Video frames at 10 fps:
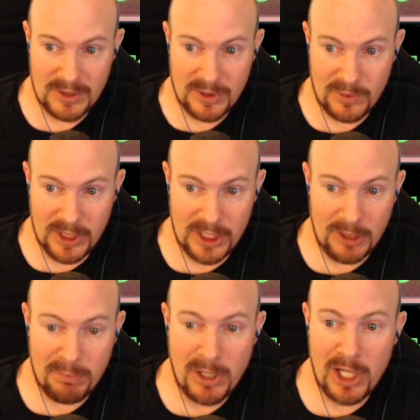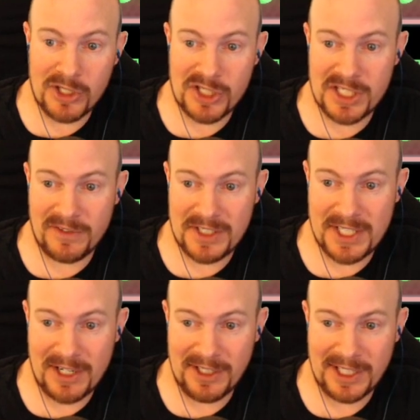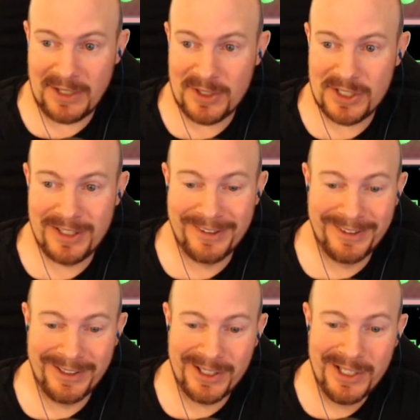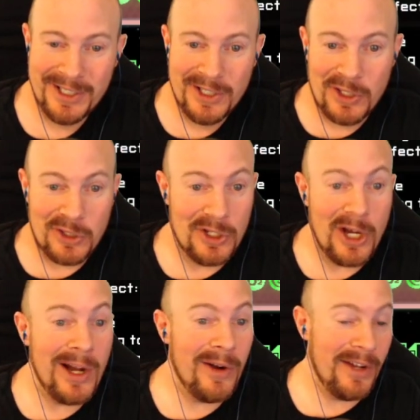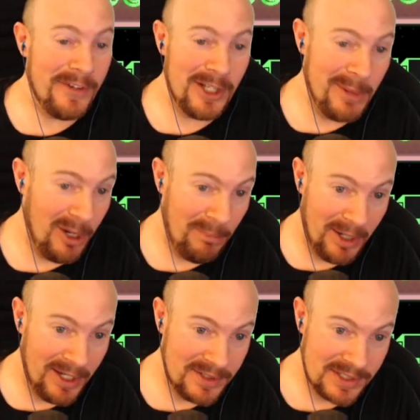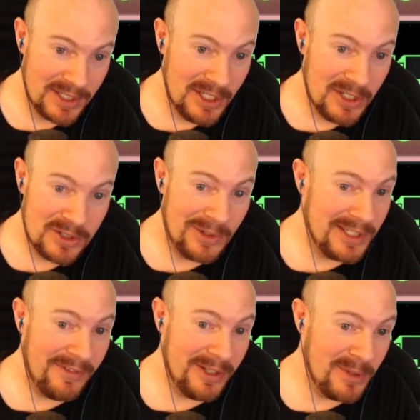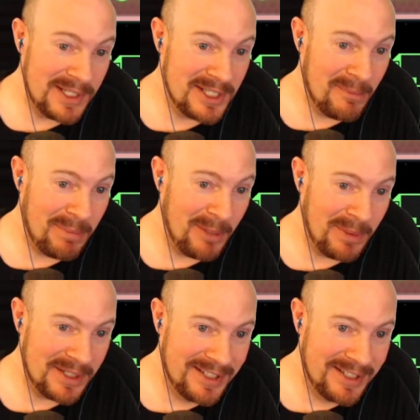Well, apologies if it sounded like I was... You know how I feel about puns, so it definitely wasn't on purpose.